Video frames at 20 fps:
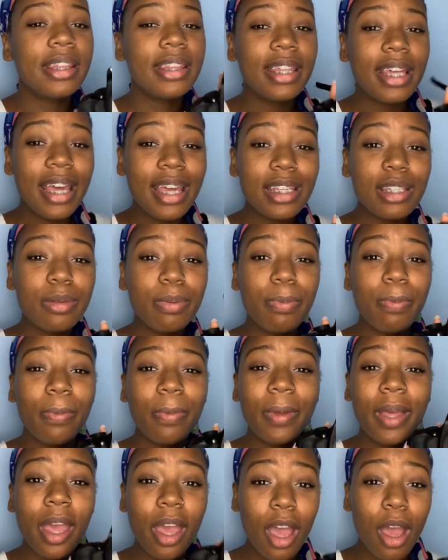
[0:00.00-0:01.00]
this
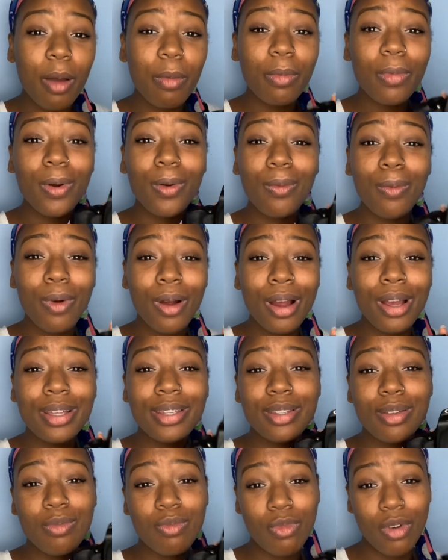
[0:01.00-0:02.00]
camera
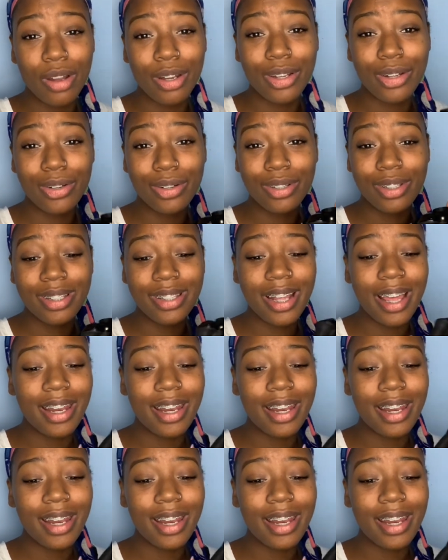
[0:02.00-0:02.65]
works some wonders.